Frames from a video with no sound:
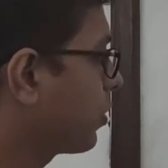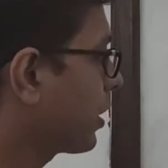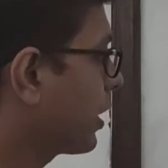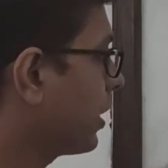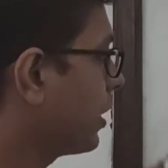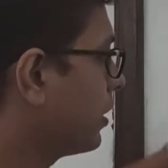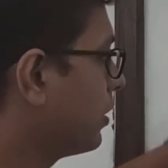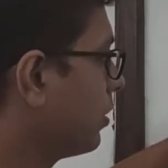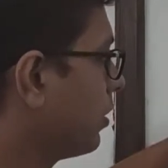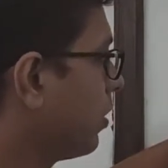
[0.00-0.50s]

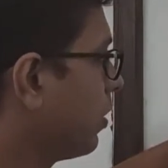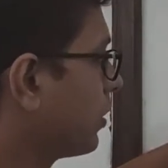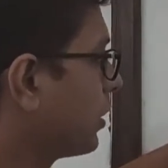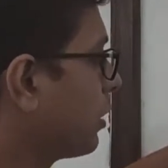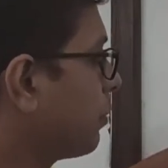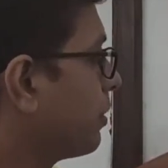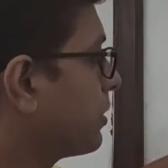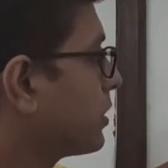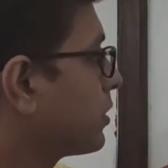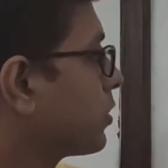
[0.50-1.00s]
okay, on the
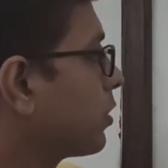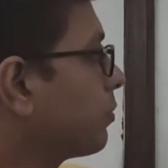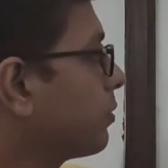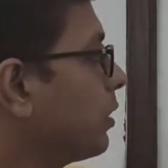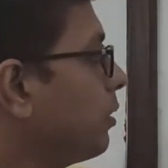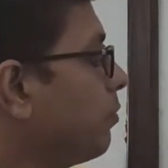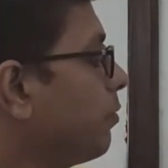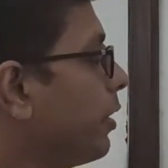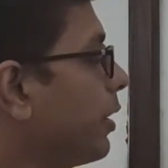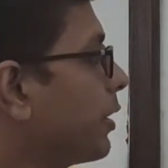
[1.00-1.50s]
basis of
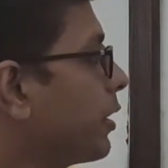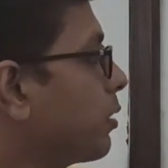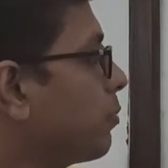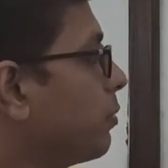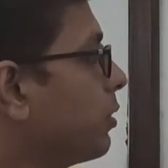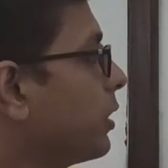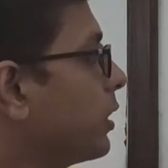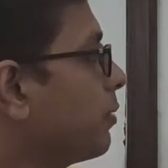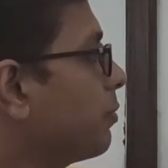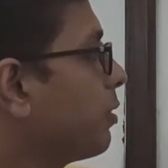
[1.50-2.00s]
the
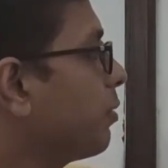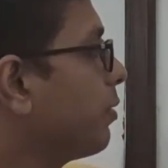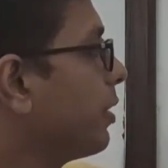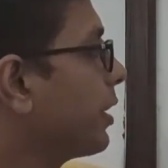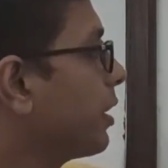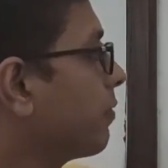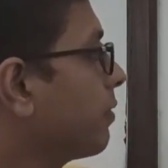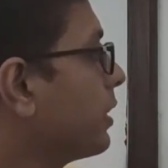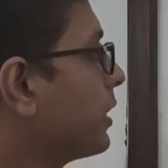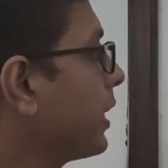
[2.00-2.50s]
variable. If the
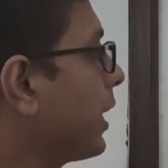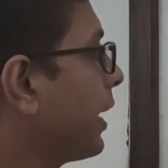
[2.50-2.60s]
variable